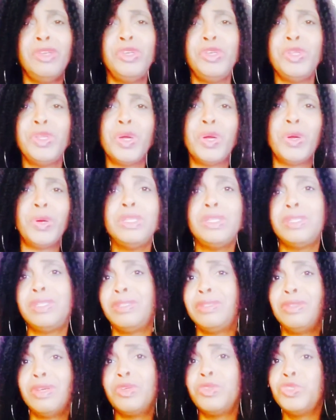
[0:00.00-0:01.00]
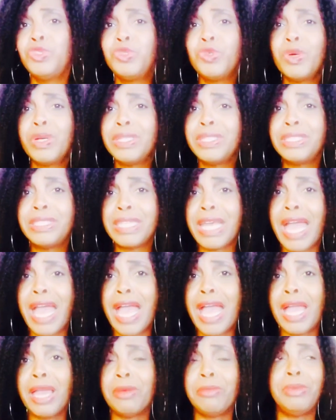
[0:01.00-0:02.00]
you know, don't join
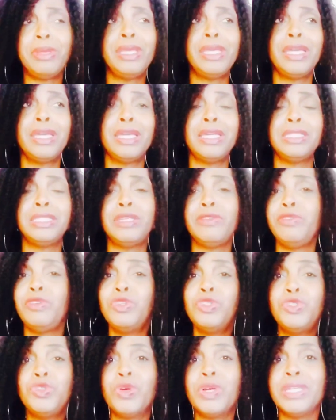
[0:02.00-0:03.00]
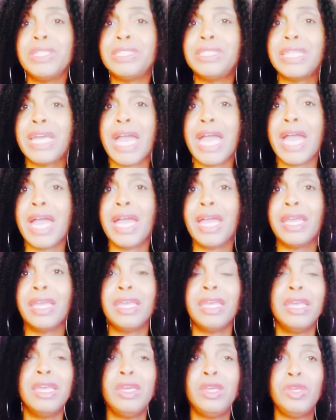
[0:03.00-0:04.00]
SAG, because if you join SAG,